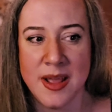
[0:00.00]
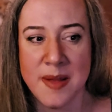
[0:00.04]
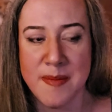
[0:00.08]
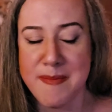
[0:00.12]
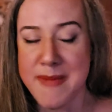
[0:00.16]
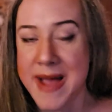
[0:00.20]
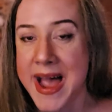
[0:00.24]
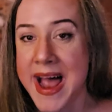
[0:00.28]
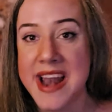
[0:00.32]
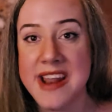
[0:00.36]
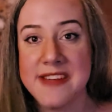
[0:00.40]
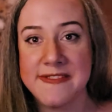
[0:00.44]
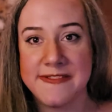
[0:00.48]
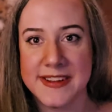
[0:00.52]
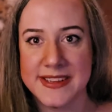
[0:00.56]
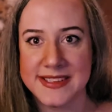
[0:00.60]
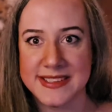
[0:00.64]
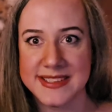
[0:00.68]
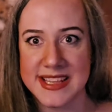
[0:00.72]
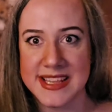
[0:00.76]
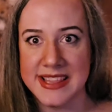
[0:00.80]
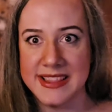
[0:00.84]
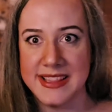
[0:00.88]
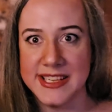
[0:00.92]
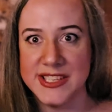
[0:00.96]

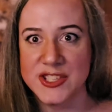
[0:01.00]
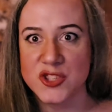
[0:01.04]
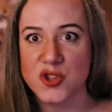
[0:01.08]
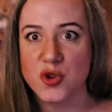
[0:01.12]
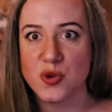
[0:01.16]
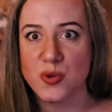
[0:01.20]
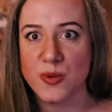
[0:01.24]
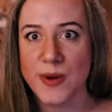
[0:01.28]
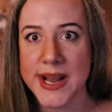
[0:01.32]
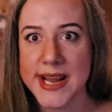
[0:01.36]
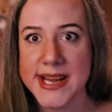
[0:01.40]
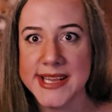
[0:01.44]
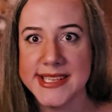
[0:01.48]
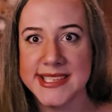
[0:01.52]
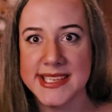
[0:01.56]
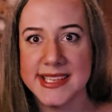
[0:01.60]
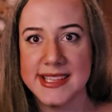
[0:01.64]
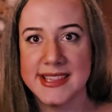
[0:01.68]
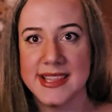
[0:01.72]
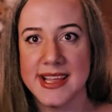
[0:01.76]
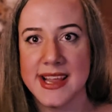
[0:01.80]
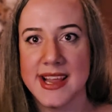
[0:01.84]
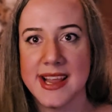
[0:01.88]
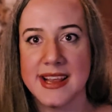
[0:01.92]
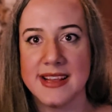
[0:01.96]
manifesting these crazy
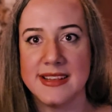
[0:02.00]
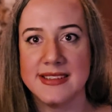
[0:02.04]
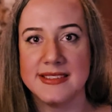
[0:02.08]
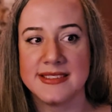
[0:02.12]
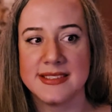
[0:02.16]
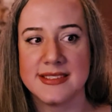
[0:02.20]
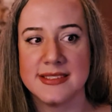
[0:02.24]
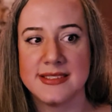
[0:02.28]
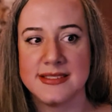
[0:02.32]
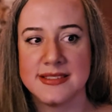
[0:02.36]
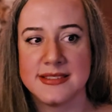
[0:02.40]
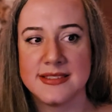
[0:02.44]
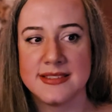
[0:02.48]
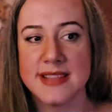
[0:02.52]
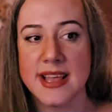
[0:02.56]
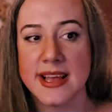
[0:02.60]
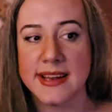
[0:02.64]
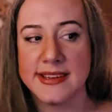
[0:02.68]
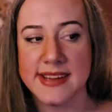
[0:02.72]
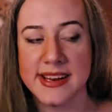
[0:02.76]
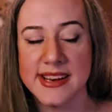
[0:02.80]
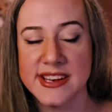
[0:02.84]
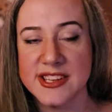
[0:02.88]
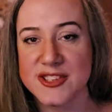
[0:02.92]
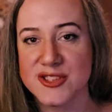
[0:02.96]
things
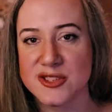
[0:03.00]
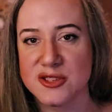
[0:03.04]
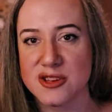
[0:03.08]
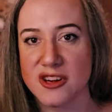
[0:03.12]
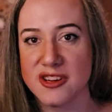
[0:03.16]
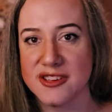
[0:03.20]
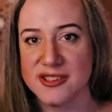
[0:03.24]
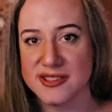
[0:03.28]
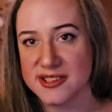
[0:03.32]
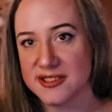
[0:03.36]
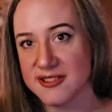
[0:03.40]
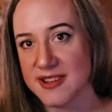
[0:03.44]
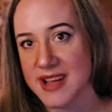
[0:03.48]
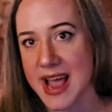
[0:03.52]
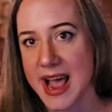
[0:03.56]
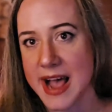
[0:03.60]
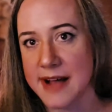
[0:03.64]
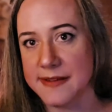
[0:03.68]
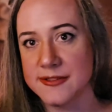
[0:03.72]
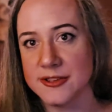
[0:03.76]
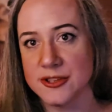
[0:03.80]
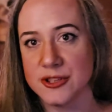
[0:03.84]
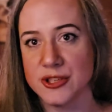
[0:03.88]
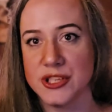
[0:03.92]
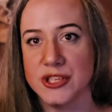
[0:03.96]
that didn't start until
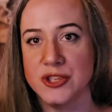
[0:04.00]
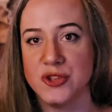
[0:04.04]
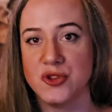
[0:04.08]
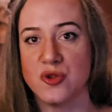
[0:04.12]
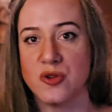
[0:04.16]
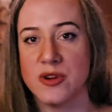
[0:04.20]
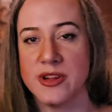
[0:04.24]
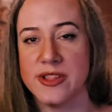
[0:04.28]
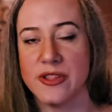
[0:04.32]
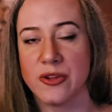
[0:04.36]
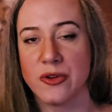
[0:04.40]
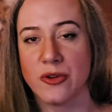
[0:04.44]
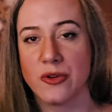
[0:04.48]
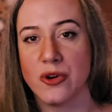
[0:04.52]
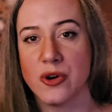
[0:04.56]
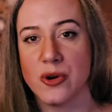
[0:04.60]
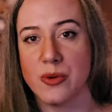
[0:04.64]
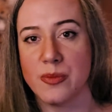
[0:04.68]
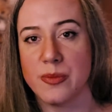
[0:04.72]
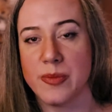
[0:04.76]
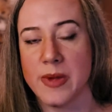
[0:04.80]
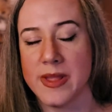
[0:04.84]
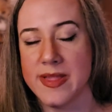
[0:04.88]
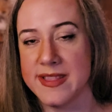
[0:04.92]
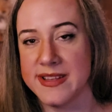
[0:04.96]
after she joined the
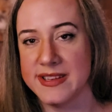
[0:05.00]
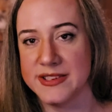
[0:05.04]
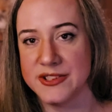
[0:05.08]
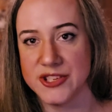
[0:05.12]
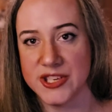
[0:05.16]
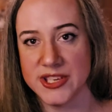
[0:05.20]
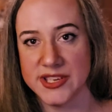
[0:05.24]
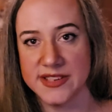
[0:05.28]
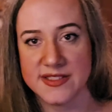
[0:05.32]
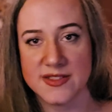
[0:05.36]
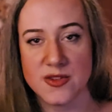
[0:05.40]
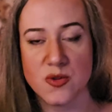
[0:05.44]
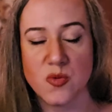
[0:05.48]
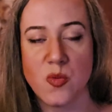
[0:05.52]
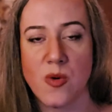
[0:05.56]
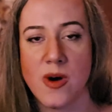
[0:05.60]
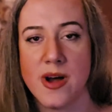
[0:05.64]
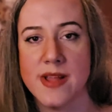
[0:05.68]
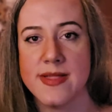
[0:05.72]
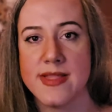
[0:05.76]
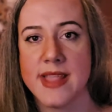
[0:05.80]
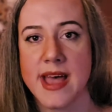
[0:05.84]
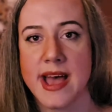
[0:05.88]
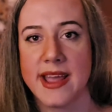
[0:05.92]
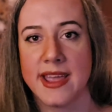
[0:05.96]
group. And she's the
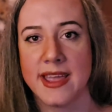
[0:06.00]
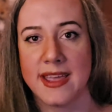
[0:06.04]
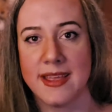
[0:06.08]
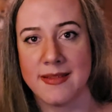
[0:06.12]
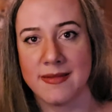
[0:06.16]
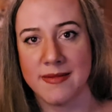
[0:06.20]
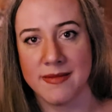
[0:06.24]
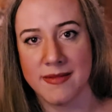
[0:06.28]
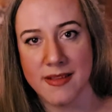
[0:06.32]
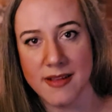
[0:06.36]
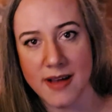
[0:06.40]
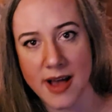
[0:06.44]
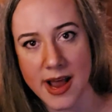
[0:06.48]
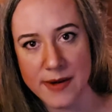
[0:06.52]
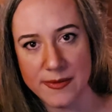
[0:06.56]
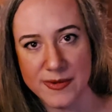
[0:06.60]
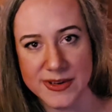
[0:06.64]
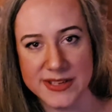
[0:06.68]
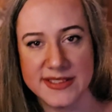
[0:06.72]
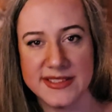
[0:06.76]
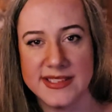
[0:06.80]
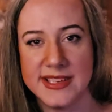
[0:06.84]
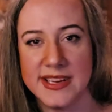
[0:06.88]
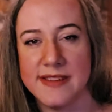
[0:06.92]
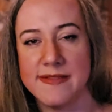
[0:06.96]
one that I
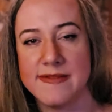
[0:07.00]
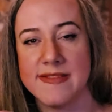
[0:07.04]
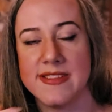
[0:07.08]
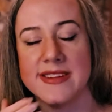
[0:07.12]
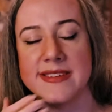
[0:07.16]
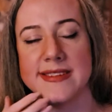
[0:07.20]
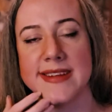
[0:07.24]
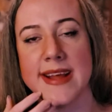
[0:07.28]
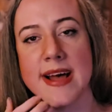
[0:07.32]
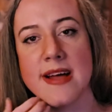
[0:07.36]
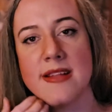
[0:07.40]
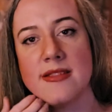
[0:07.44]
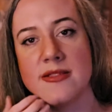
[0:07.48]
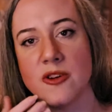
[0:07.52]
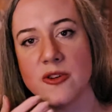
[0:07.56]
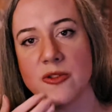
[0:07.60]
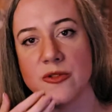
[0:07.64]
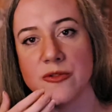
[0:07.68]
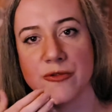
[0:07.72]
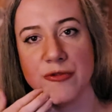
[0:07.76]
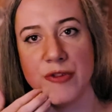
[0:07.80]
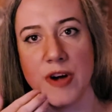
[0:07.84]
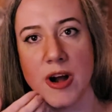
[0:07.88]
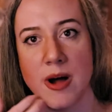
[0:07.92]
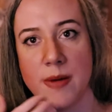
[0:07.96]
received the
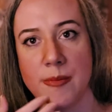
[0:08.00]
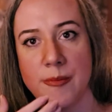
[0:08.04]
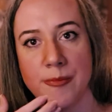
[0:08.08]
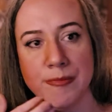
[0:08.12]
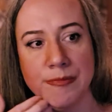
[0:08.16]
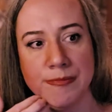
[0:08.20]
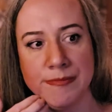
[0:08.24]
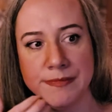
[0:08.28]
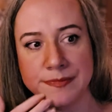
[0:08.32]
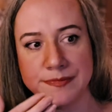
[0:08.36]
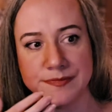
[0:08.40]
download from.